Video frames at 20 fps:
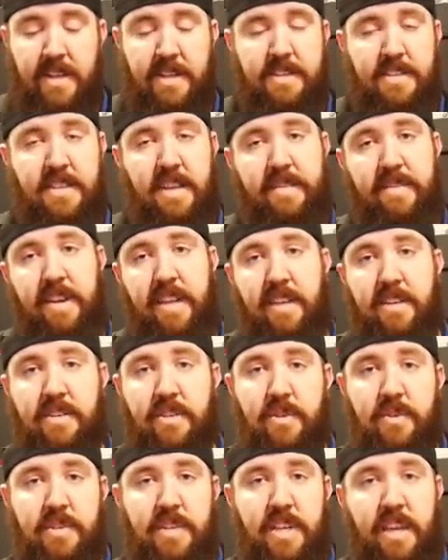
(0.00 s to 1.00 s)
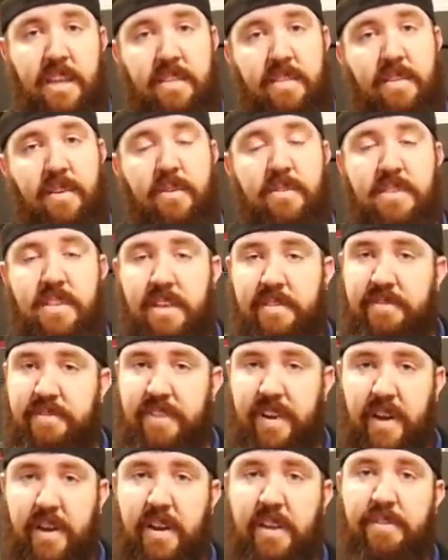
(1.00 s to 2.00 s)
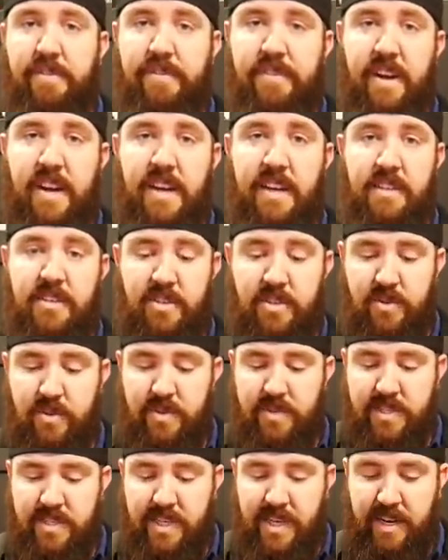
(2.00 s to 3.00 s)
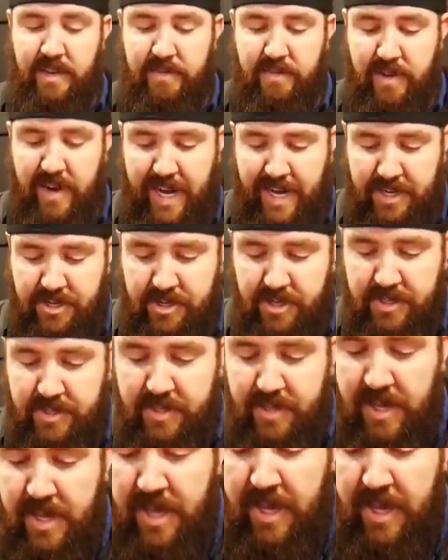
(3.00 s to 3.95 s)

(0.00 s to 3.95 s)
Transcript: 72 teeth, so it's a very fine tooth set of ratchets,